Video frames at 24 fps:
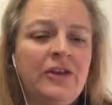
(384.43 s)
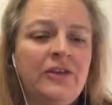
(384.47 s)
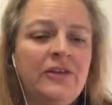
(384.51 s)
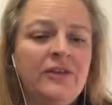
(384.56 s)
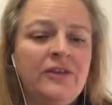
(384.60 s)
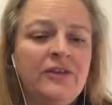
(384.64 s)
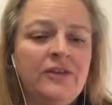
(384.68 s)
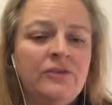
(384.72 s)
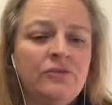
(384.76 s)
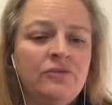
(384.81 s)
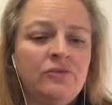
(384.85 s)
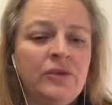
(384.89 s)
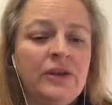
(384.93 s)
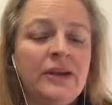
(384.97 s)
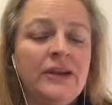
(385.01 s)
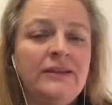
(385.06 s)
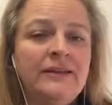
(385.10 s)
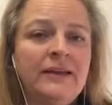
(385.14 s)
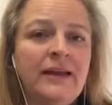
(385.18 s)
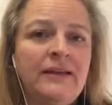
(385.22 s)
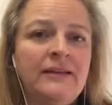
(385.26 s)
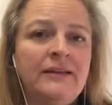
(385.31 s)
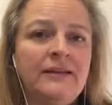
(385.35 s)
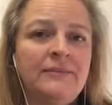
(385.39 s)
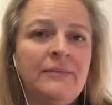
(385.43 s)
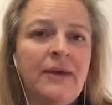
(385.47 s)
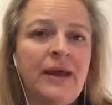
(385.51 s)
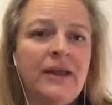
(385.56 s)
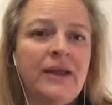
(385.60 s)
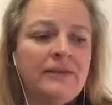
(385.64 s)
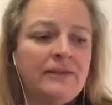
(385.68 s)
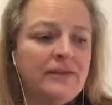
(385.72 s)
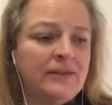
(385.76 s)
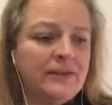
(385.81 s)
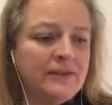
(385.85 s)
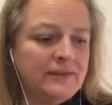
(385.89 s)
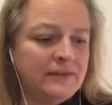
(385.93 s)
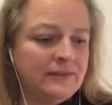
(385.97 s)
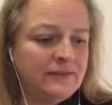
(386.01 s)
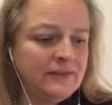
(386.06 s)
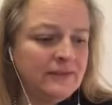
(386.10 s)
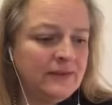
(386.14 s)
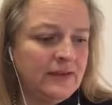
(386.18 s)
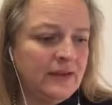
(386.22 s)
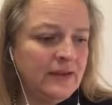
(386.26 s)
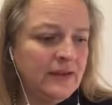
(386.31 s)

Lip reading: And this is really dense matter. This is,